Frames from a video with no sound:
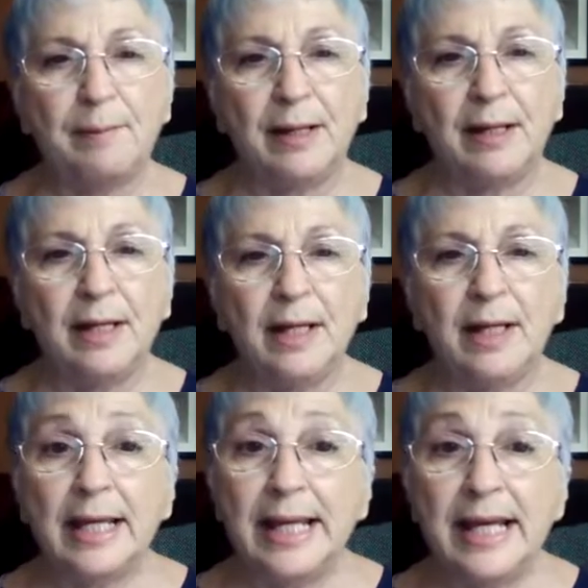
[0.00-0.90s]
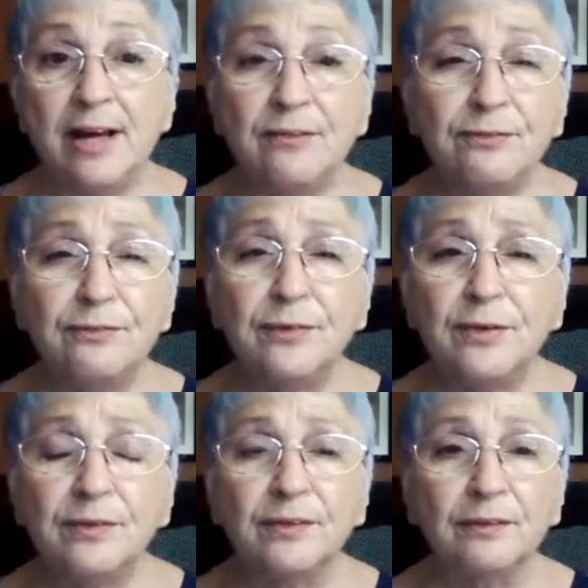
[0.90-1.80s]
But if
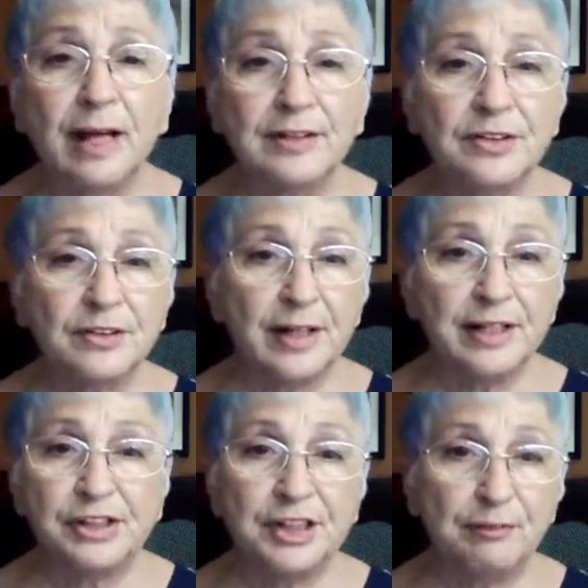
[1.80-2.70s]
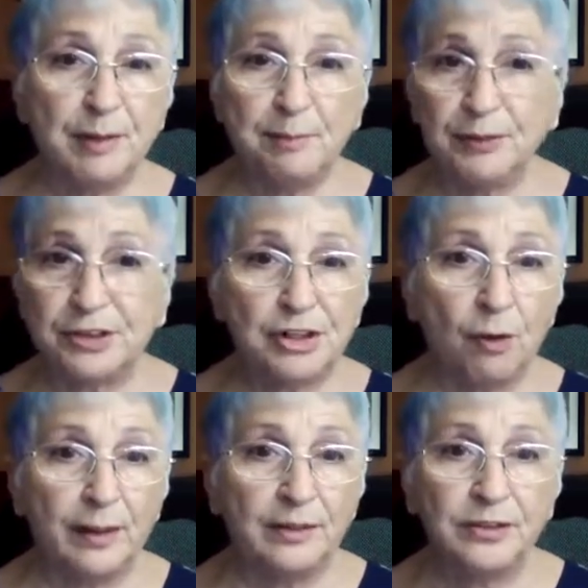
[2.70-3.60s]
the restoration, if people
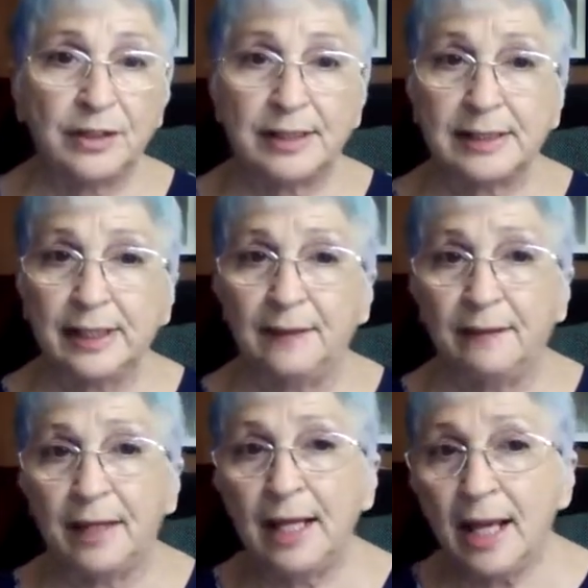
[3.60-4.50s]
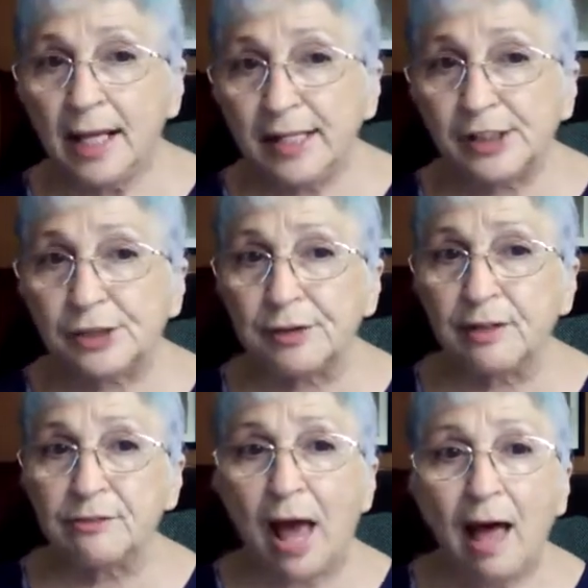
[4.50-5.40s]
show interest in the history
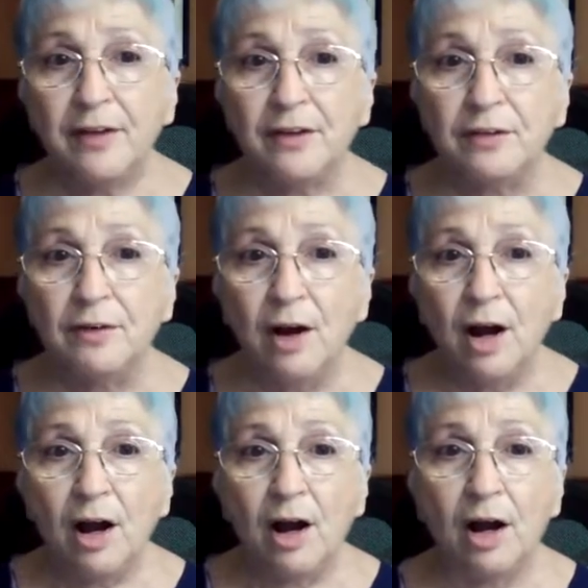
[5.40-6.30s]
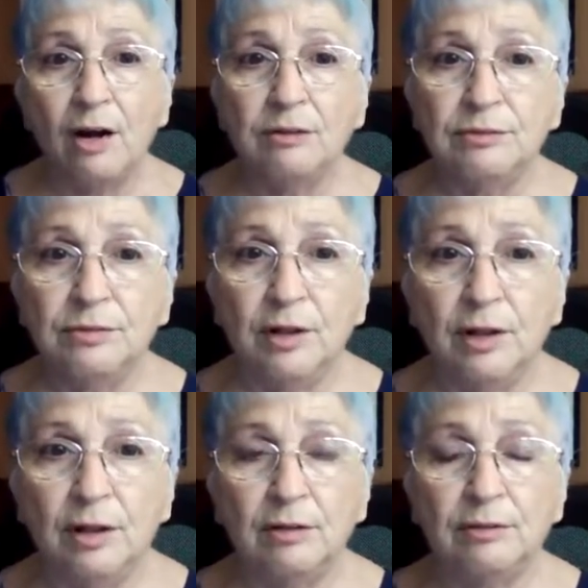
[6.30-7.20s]
and value of
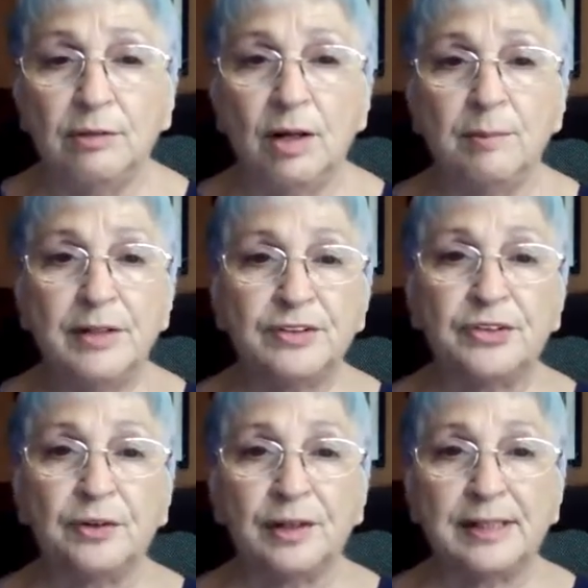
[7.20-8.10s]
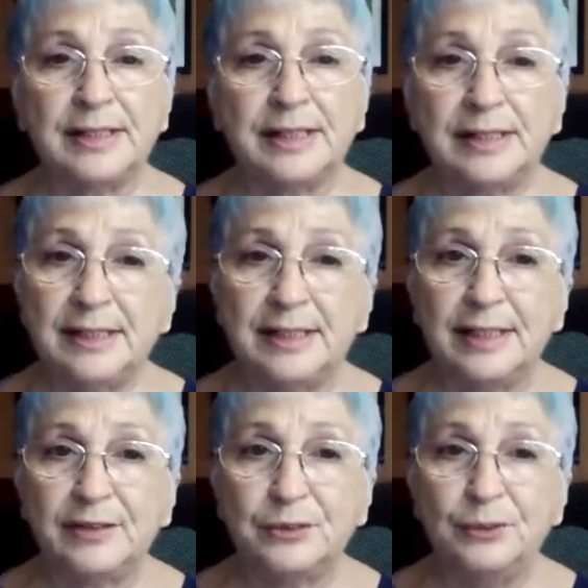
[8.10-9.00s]
Historic
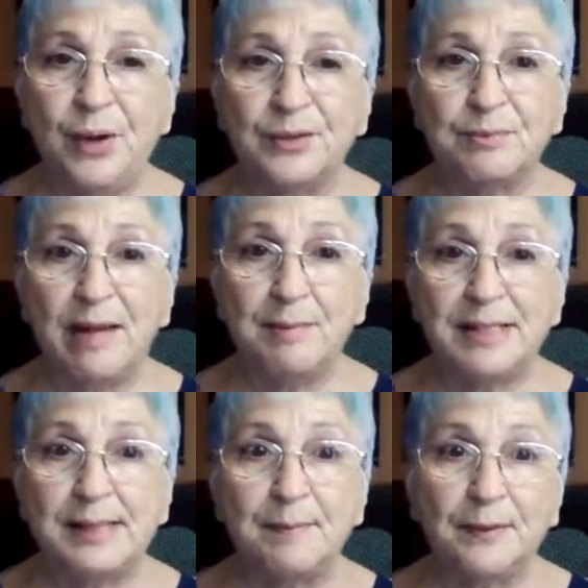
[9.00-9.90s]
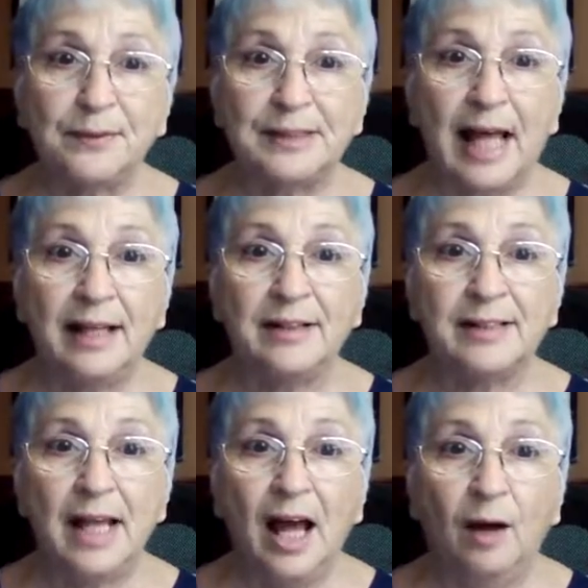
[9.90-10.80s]
66, who knows, maybe some of those
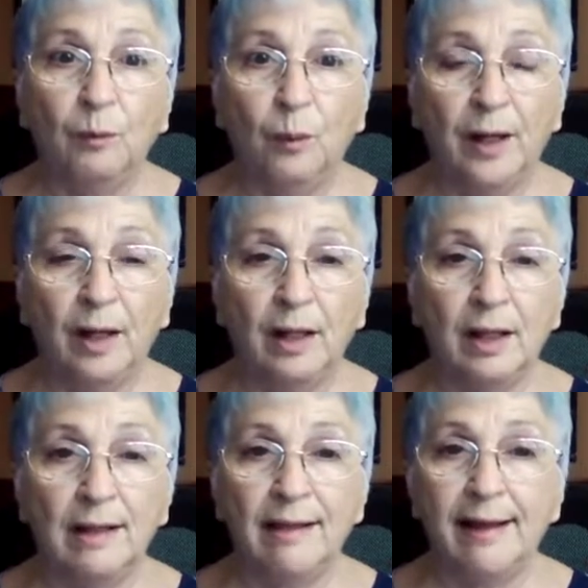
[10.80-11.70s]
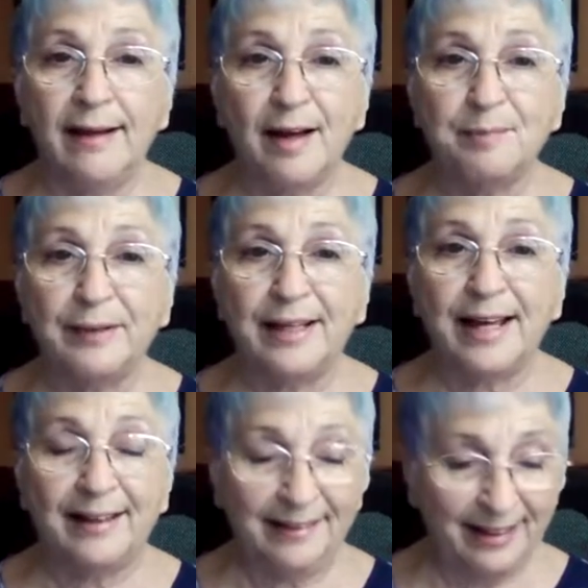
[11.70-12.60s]
signs will light up
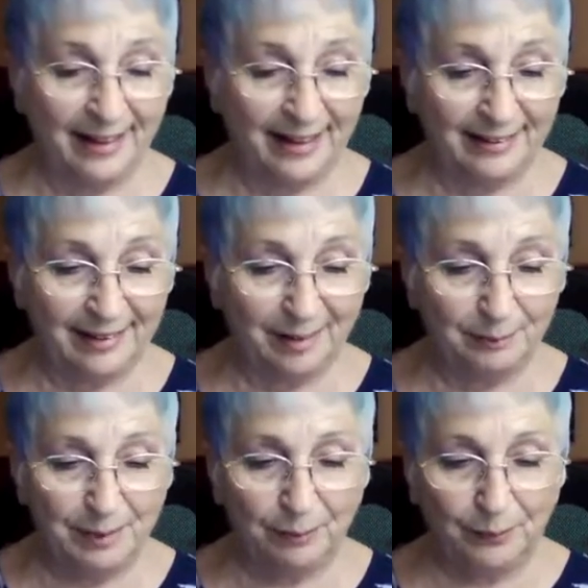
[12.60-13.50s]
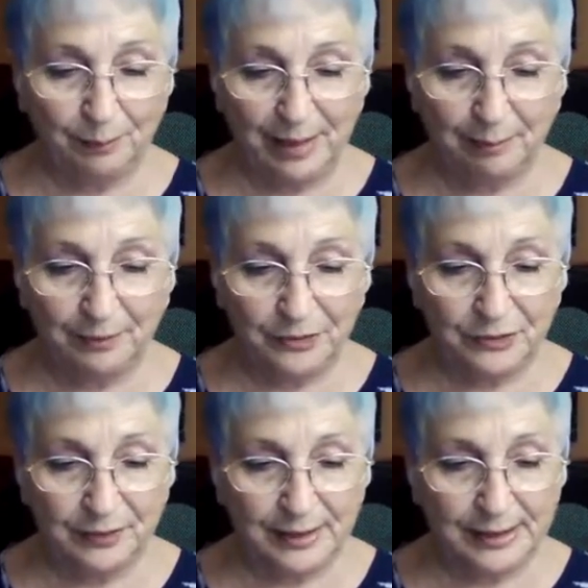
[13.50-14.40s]
again, and people will be able to
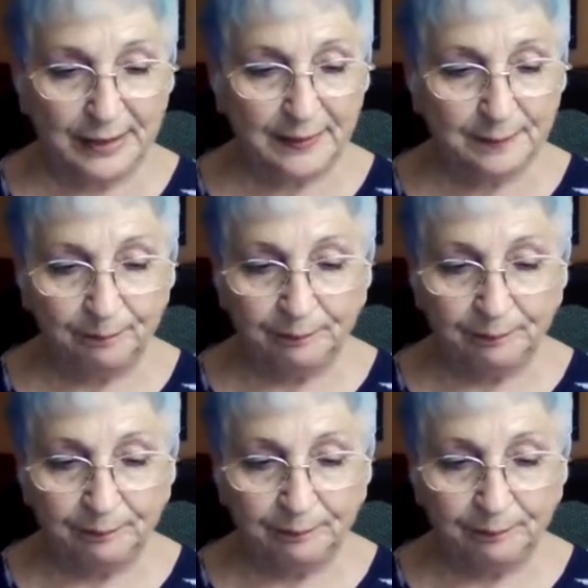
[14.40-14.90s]
do these things.